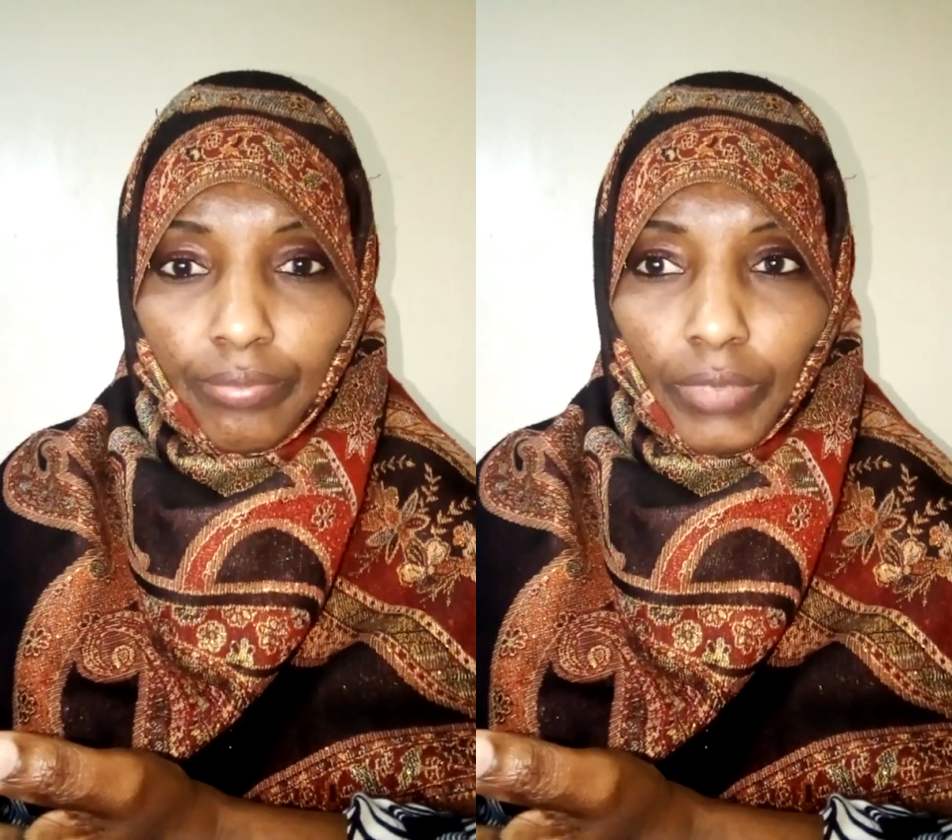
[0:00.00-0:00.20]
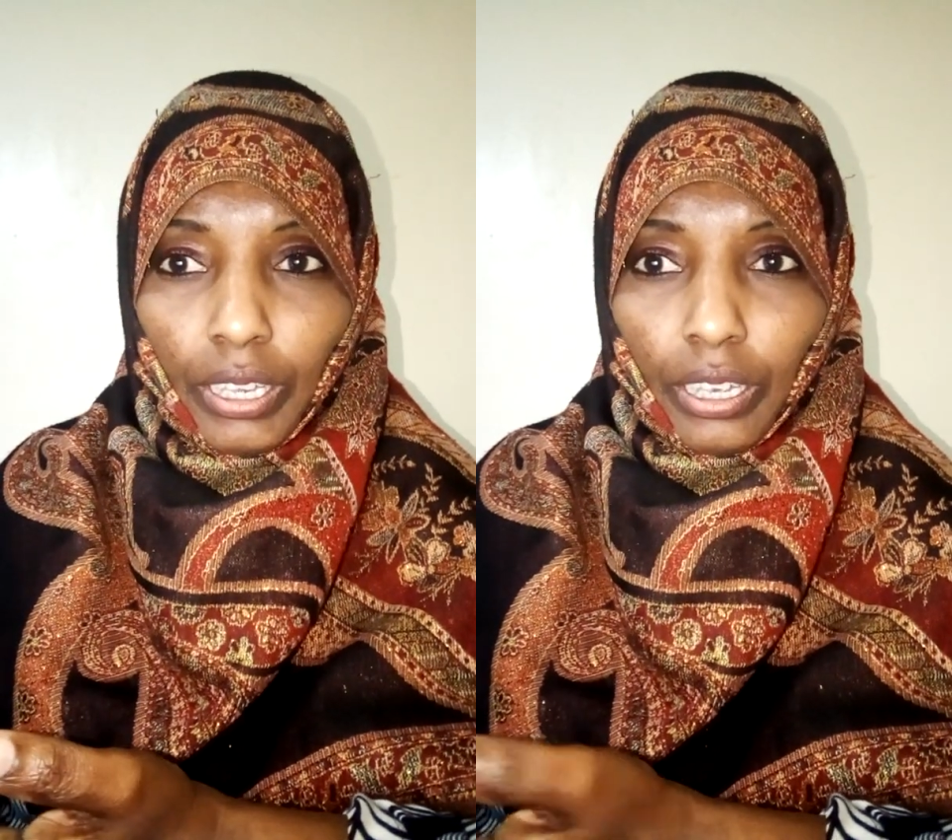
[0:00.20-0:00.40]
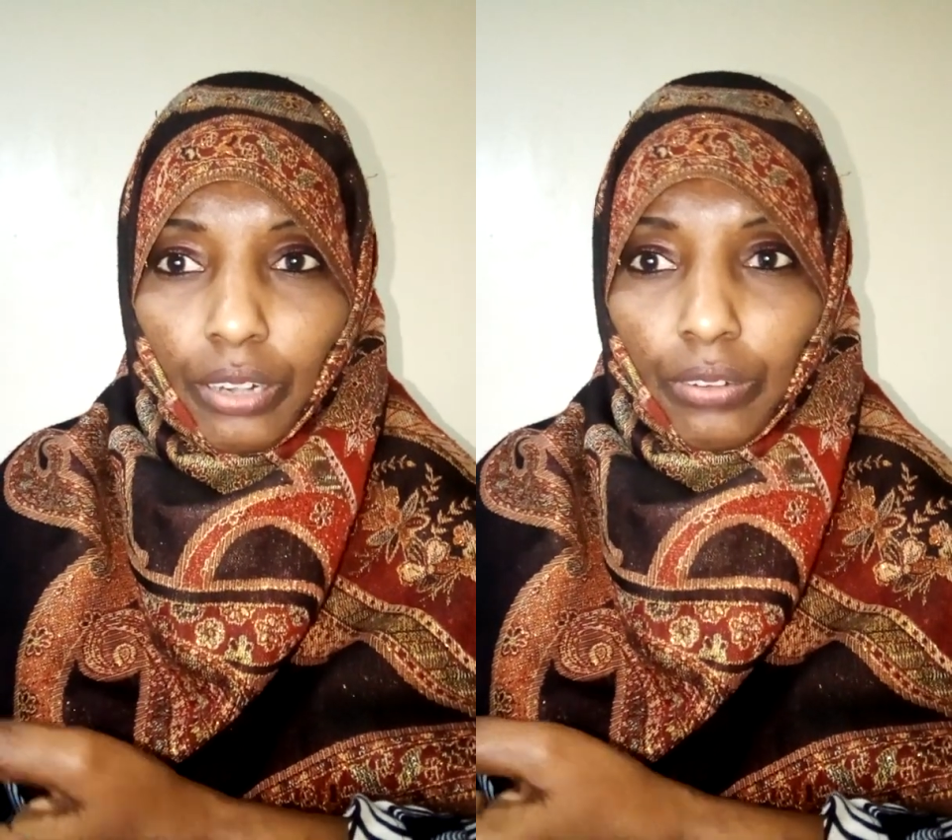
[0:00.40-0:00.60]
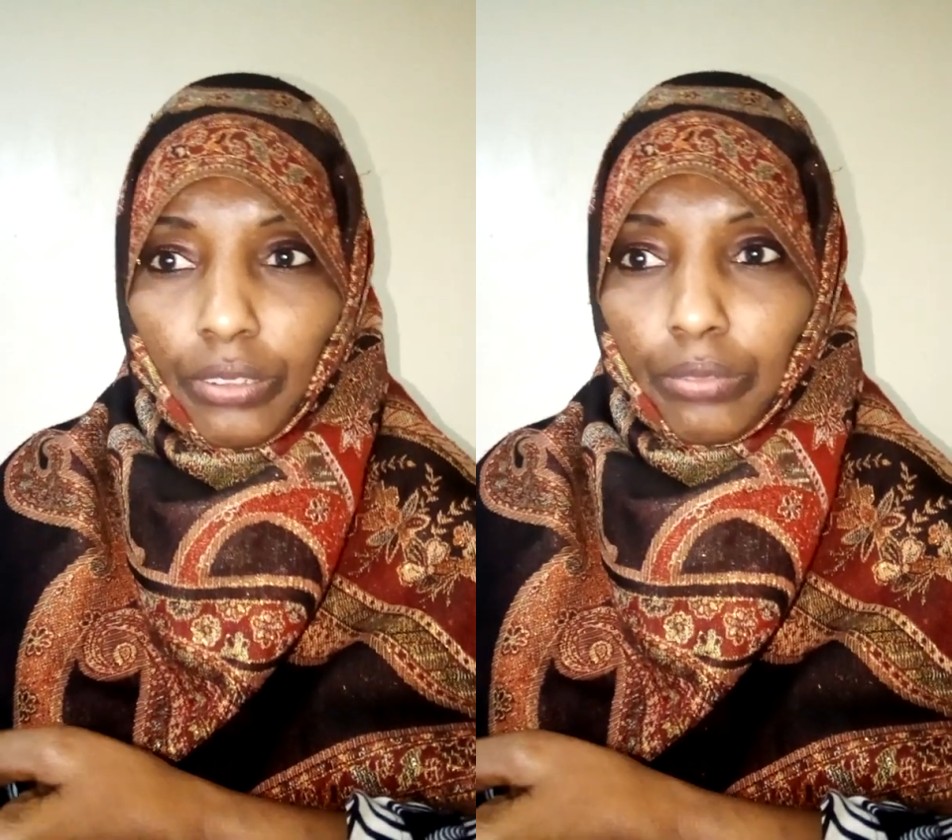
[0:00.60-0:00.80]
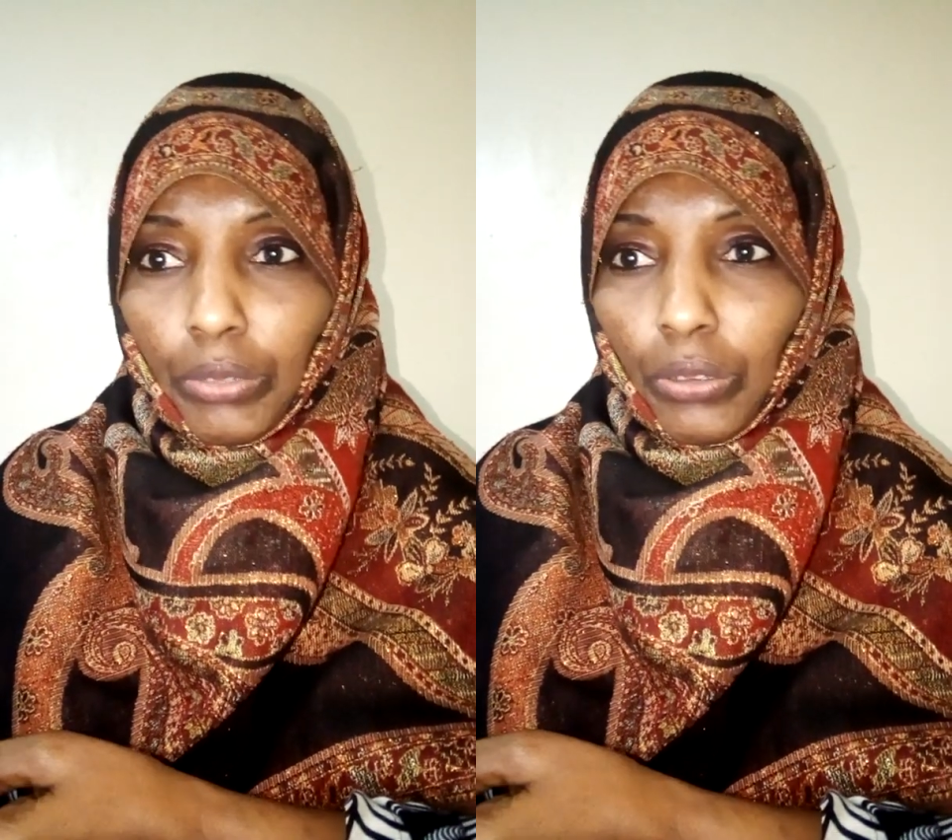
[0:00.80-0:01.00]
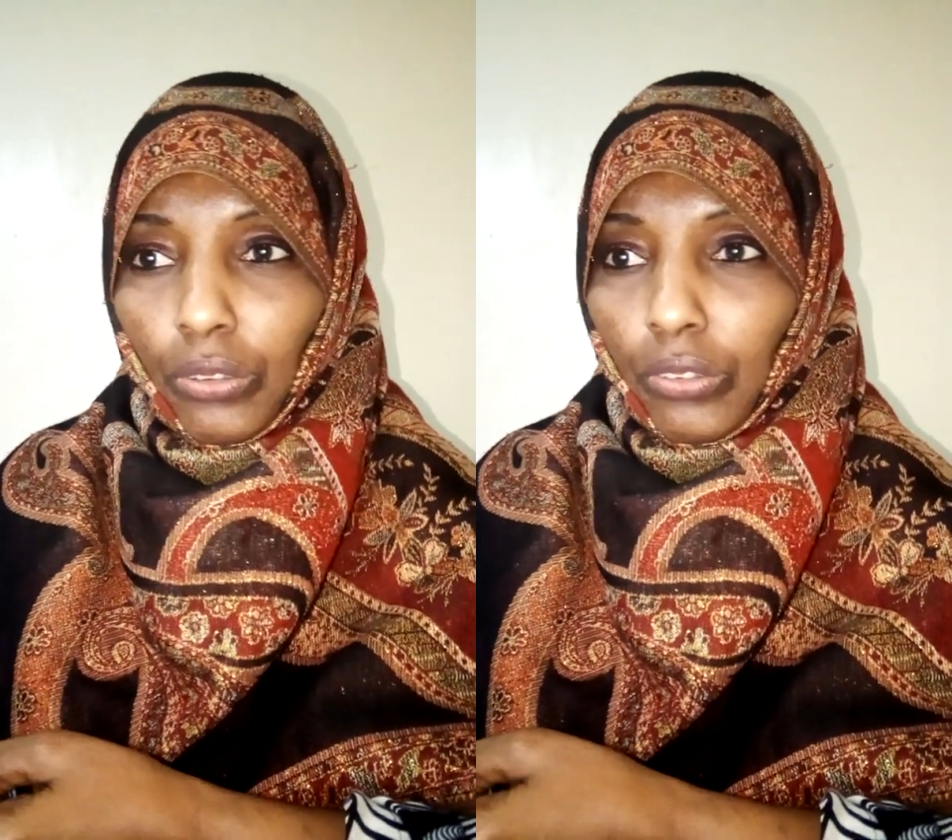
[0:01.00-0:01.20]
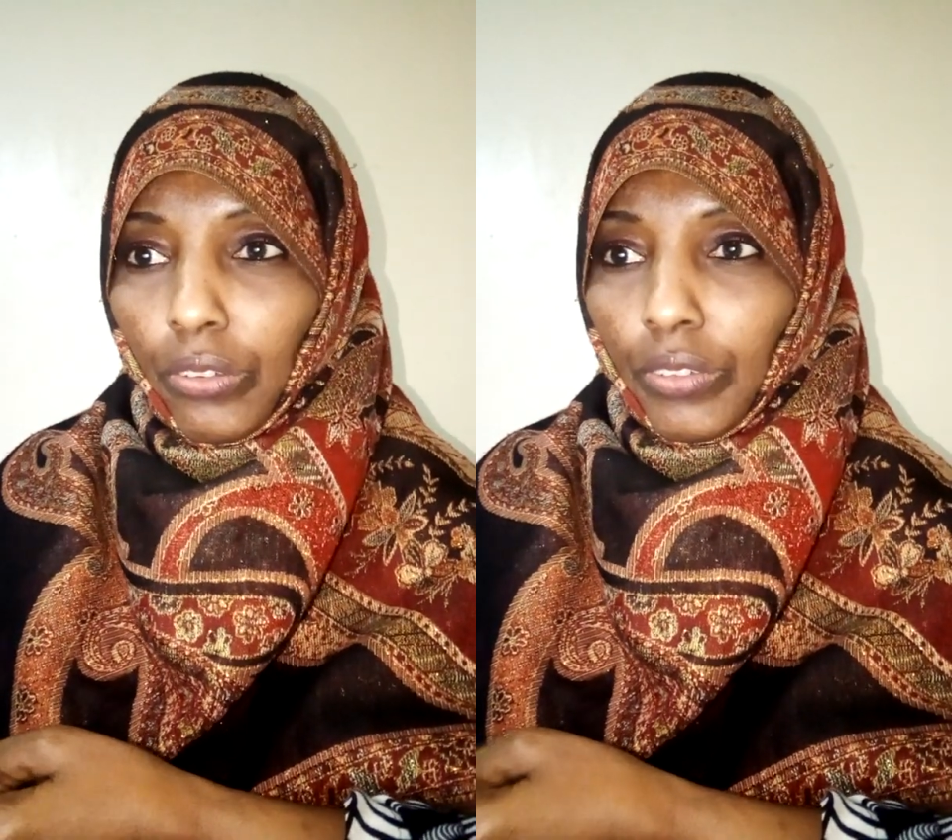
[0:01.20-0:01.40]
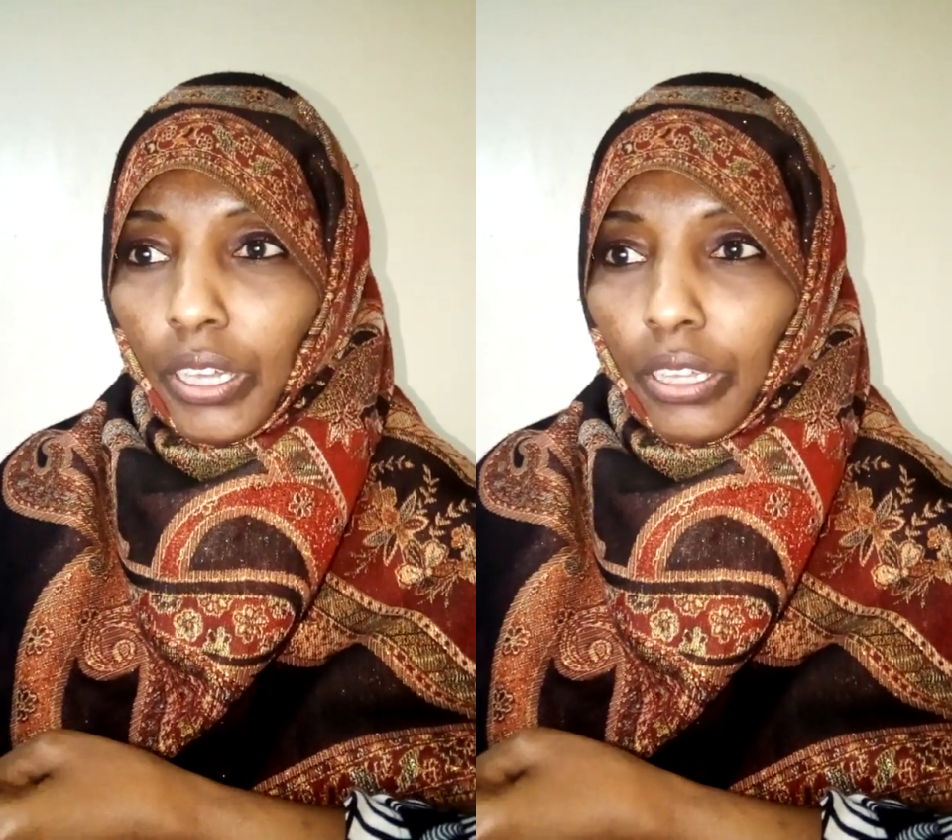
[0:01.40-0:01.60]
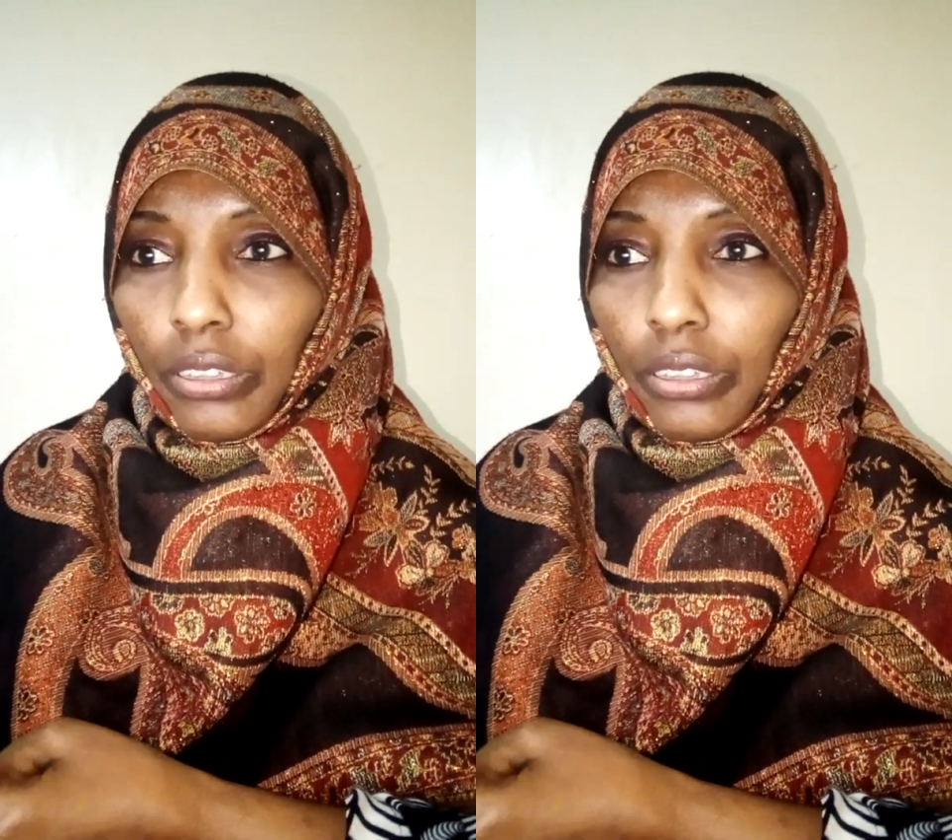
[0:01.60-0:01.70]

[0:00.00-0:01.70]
they cannot because of that,